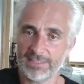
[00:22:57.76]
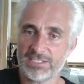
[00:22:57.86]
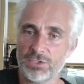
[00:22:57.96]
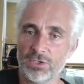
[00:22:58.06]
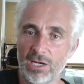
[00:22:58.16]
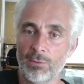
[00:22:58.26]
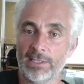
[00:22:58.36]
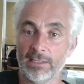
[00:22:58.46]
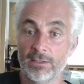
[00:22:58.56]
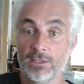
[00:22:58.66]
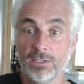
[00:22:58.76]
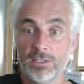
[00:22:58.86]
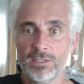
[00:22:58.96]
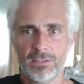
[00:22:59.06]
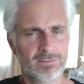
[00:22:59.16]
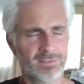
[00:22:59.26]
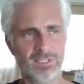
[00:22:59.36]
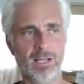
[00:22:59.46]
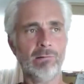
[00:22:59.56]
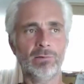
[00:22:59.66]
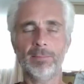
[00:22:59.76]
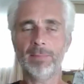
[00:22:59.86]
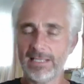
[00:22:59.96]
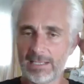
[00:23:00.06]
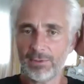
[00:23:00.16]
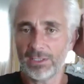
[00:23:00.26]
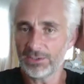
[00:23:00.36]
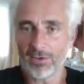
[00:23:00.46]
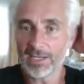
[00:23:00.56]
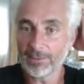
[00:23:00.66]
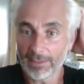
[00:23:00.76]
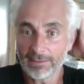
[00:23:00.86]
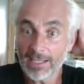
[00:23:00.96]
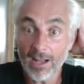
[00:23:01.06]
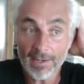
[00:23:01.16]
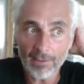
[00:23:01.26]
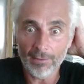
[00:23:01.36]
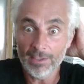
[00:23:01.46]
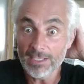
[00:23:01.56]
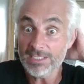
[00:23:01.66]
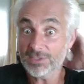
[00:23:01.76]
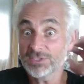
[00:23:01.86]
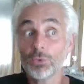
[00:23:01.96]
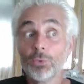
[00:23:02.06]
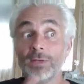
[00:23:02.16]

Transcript: that's got to go on it. Just like, hold on a minute, they were going to die anyway. Yeah, I know. So it's all